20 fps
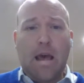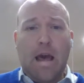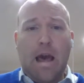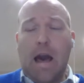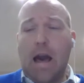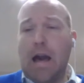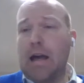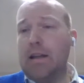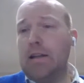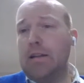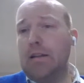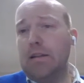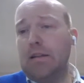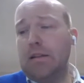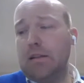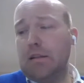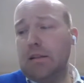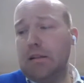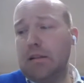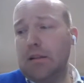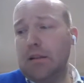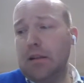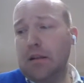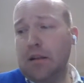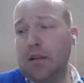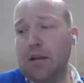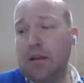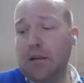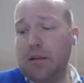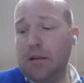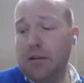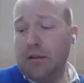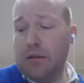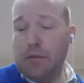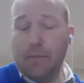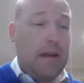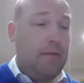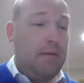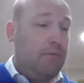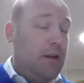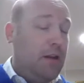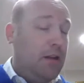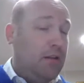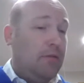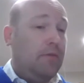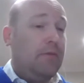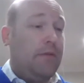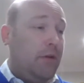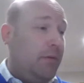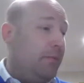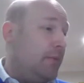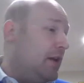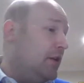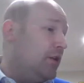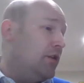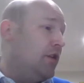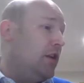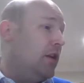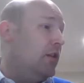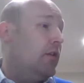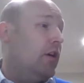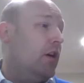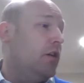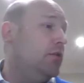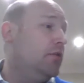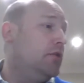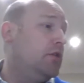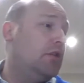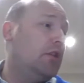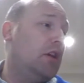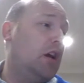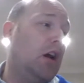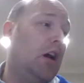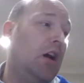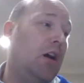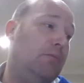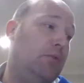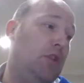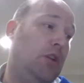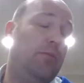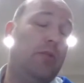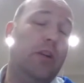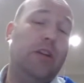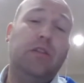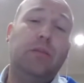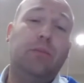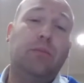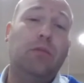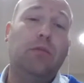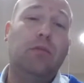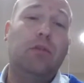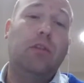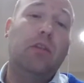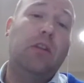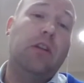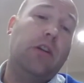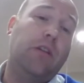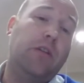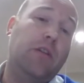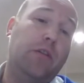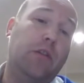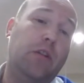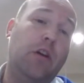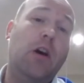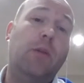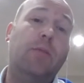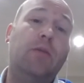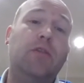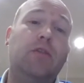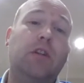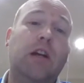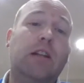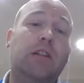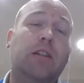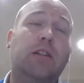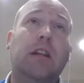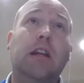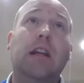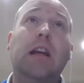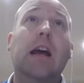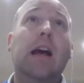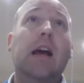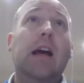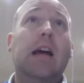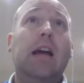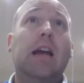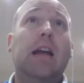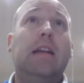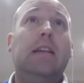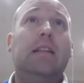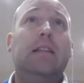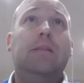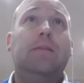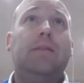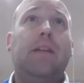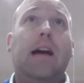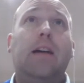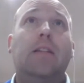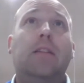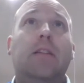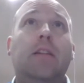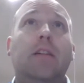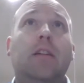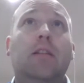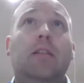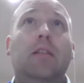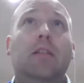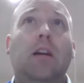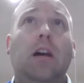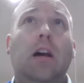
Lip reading: And the main reason for mentioning those new principles and the urban strategy is the fact that